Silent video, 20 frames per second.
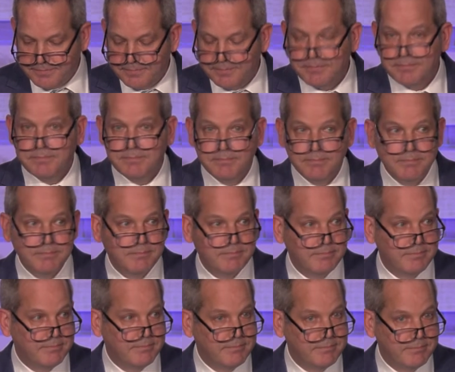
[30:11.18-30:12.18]

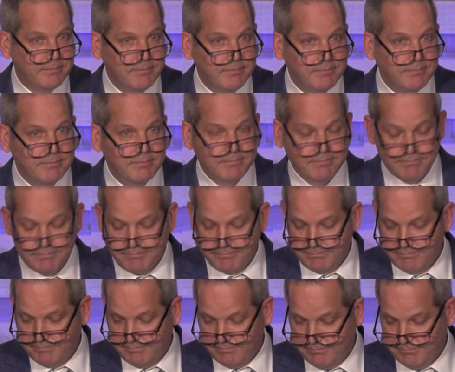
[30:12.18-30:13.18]

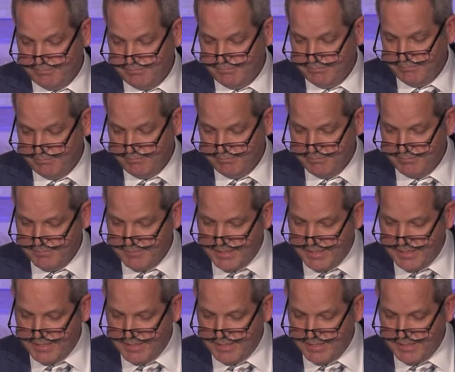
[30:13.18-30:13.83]
[no speech]